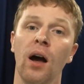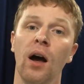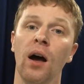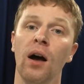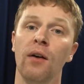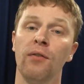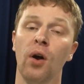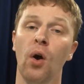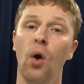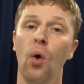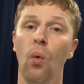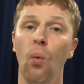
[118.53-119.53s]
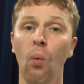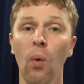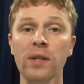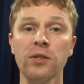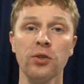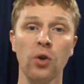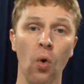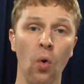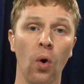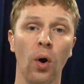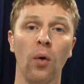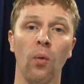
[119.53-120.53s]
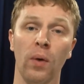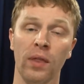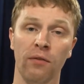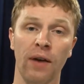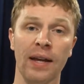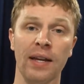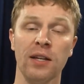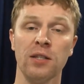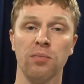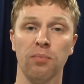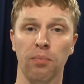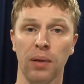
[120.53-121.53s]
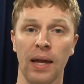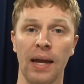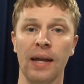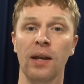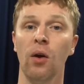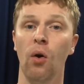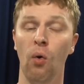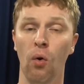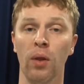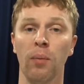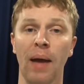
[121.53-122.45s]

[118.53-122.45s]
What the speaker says: of what score when the Vikings played or the